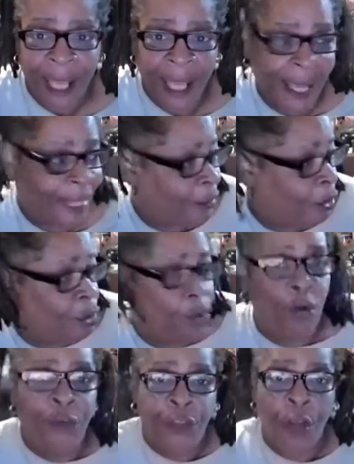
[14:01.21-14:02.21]
And got the
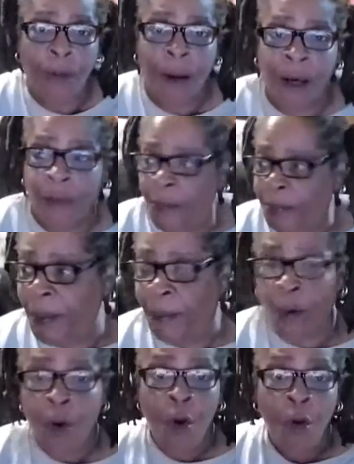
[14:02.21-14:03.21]
nerve to talk about
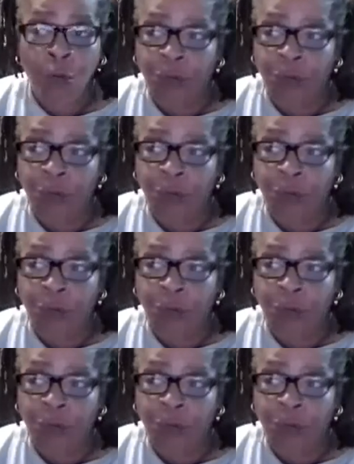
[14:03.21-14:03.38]
people